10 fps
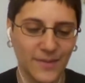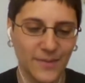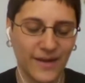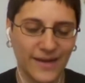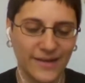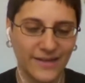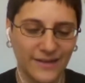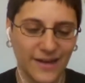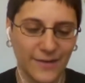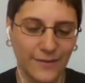I I
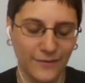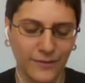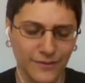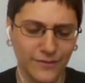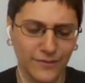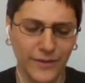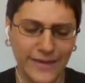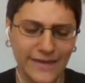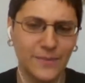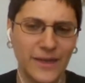kind of
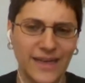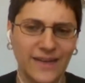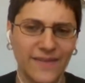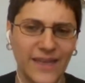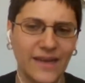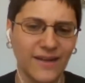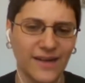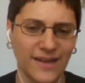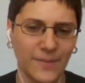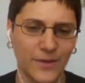quite near to the beginning of the year
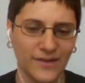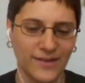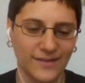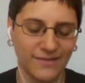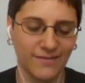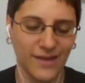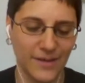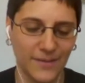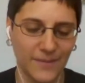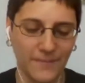I'd like bought this
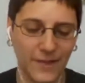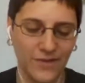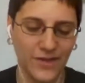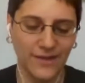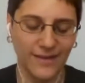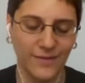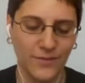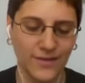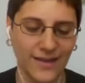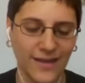um, you know chicken
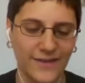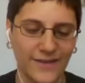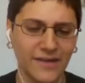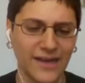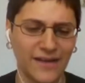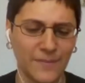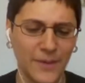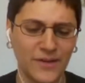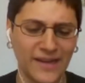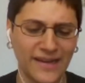sandwich in the cafeteria, and I
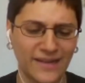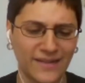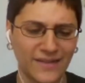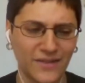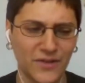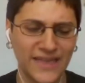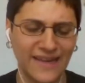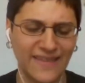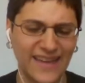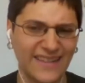remember like
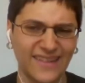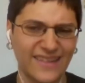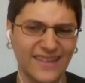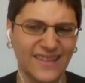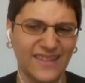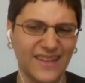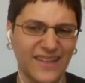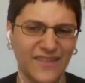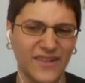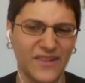holding it thinking this doesn't
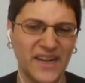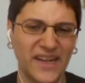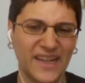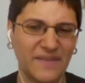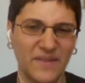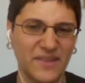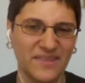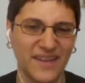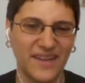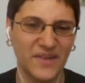like feel right i'm not
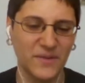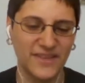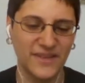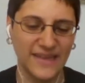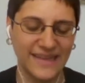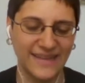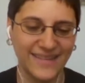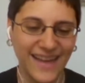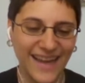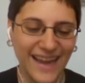i don't want to eat
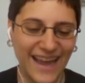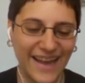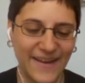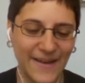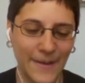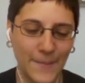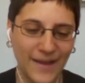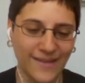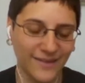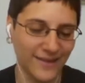this and um
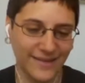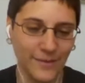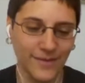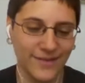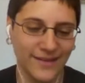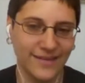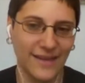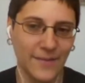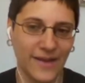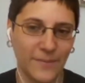and so like that was the last
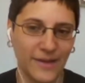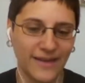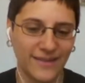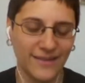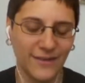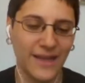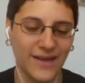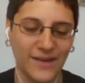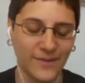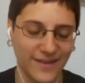time i ate meat so from
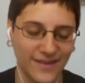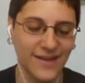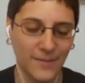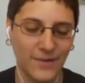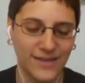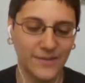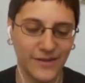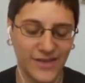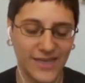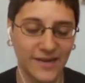then on i was like okay i'm going to
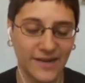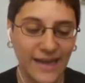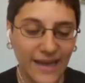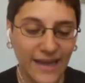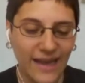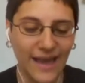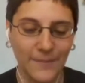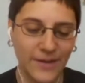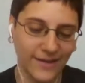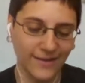be vegetarian
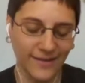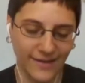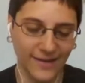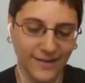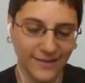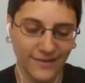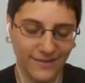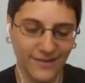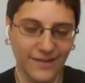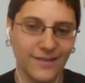and because like this
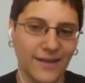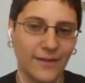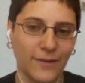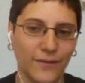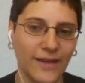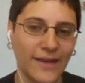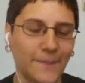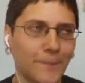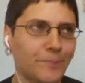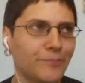this guy was
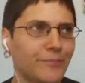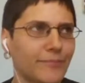vegan